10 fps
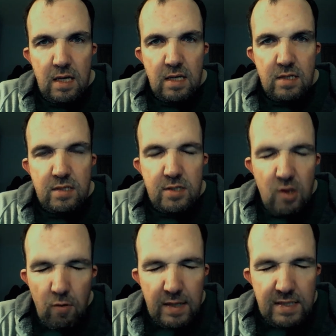
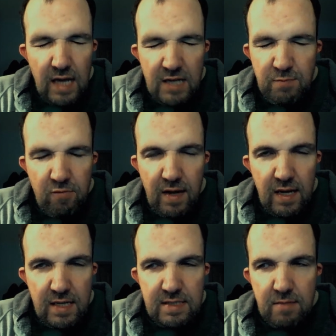so
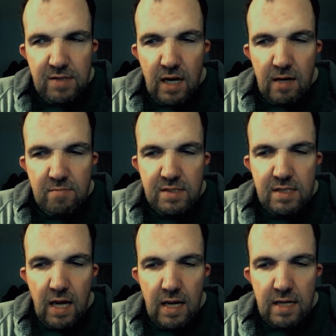exasperating sometimes,
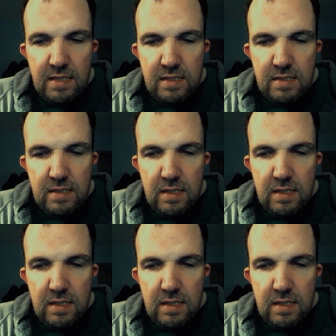and